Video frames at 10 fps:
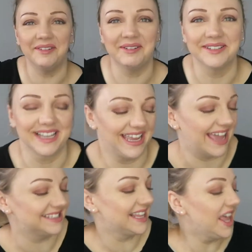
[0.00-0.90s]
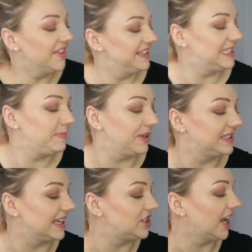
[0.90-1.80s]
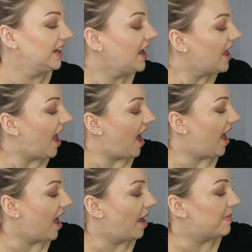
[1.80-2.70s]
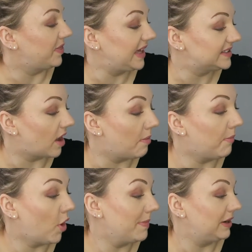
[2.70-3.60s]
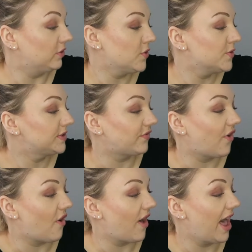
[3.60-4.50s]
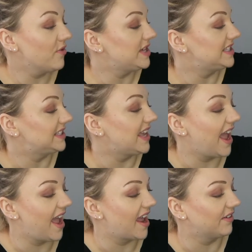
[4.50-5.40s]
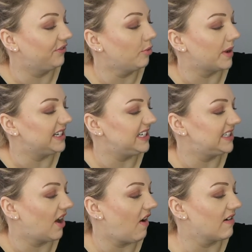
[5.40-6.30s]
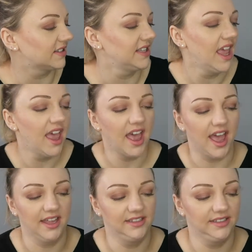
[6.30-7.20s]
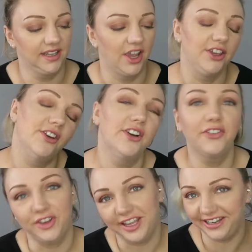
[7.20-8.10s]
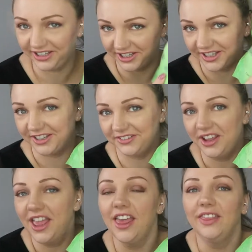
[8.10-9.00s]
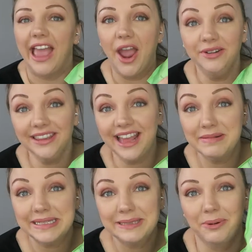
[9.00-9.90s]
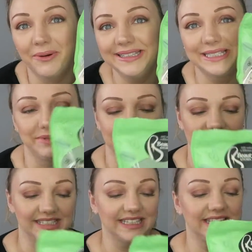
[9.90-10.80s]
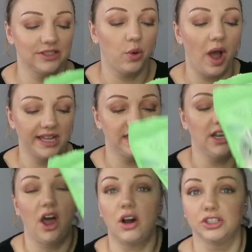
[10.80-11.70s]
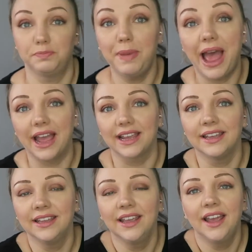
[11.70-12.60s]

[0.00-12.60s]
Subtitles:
where was I? Yes. This is Beauty Kitchen. These are more minerals for healthy skin, full body detox, and a younger feeling you. The only thing I'm disappointed with this is it's quite a large bag.